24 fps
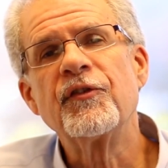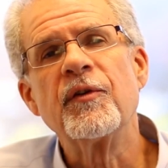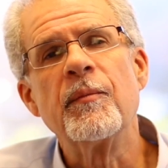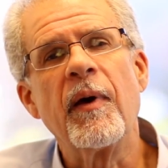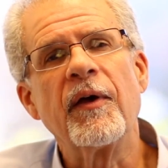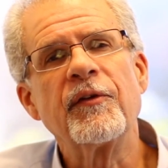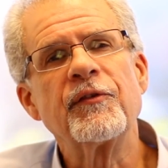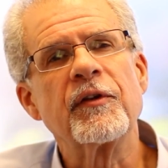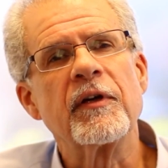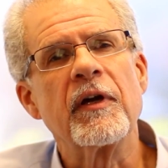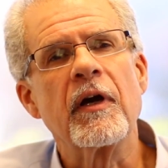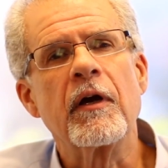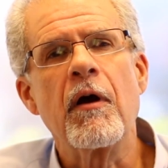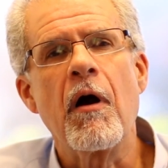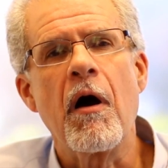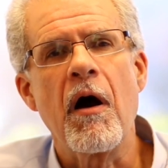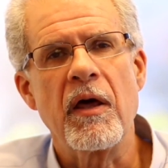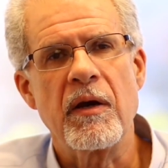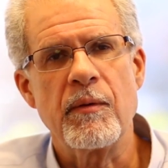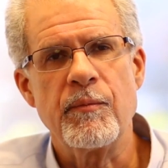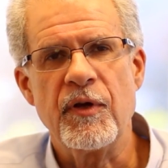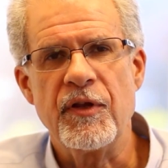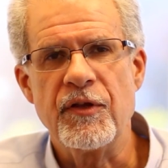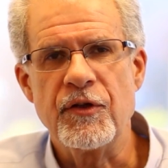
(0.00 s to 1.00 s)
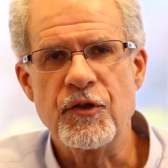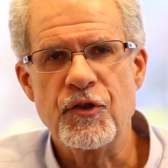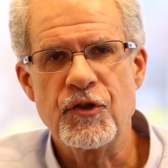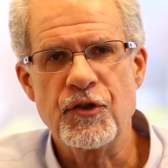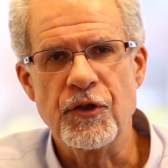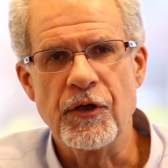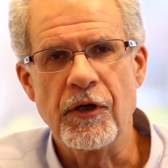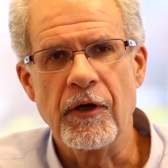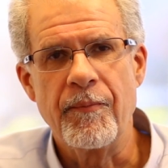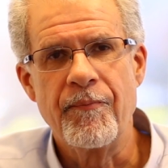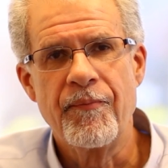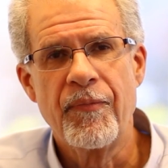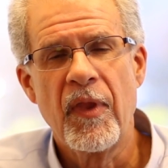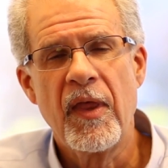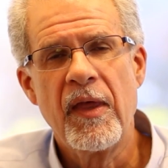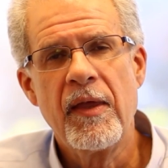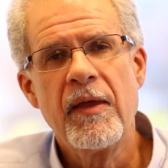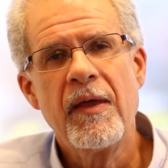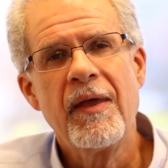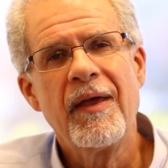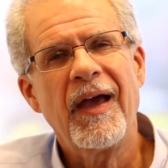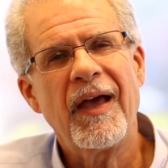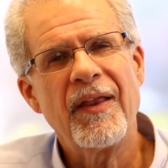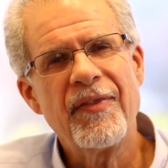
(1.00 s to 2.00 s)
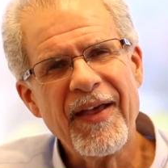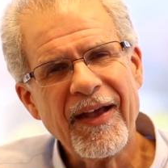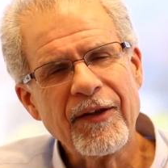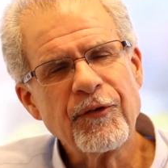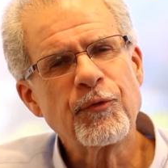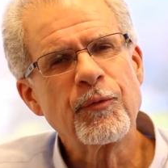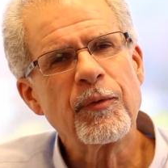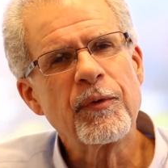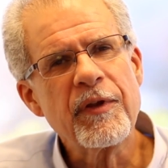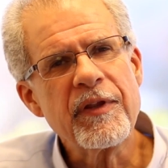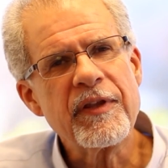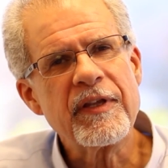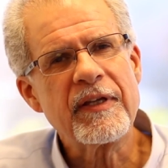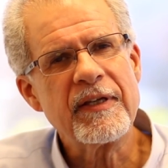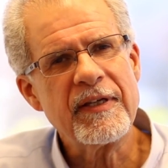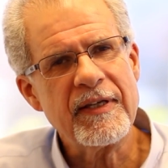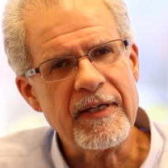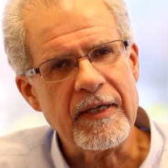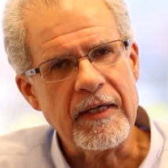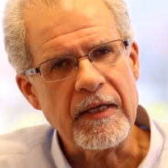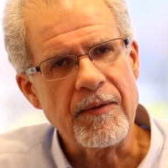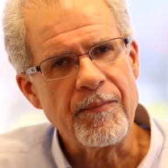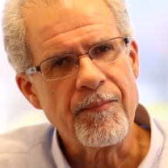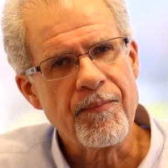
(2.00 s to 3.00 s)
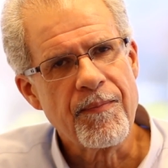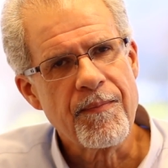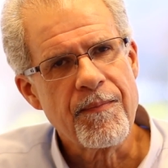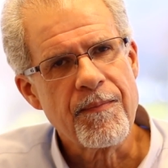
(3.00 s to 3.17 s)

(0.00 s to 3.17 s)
domestic economy this year. And that's really the key.